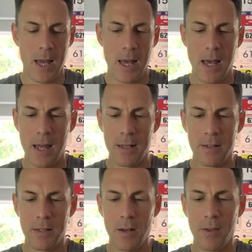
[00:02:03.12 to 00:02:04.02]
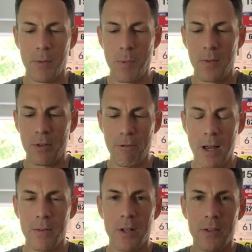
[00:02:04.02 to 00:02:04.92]
and so nothing moves
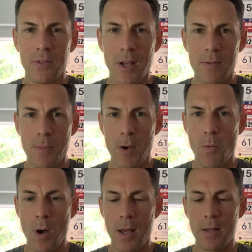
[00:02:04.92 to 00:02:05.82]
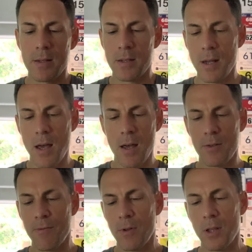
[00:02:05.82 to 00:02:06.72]
around and it saves a bit of weight. It's
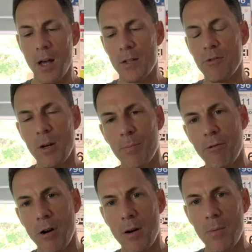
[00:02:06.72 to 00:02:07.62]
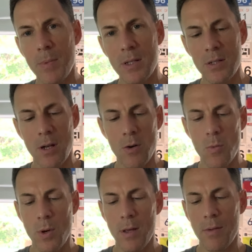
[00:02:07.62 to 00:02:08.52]
full Light Strike Pro midsole
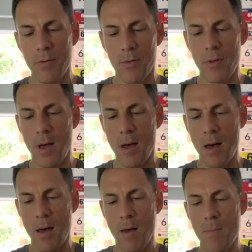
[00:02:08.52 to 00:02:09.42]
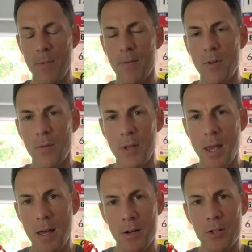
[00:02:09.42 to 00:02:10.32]
with you've got the
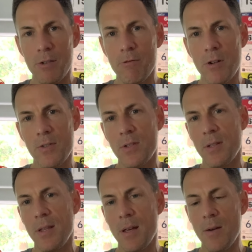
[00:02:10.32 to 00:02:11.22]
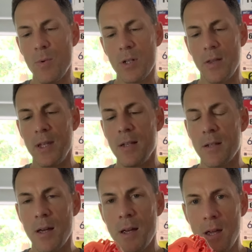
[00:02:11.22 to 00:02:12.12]
energy rods in there, and these
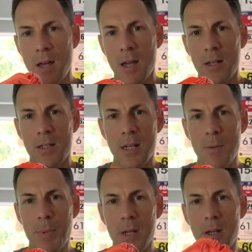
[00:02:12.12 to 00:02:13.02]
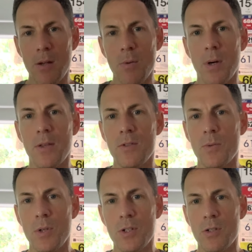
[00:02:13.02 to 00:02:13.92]
are TPU ones,
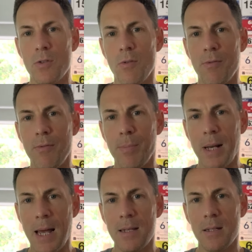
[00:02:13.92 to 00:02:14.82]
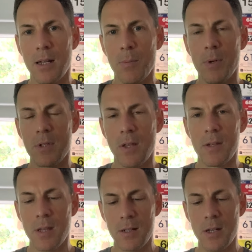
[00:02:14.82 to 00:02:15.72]
which are sort of plastic, because I
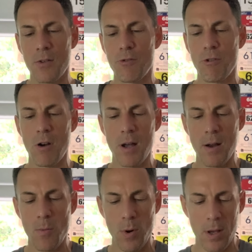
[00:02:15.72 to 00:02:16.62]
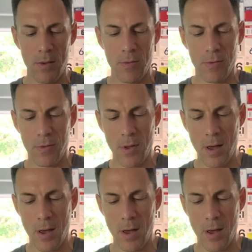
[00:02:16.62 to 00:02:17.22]
think they did try it with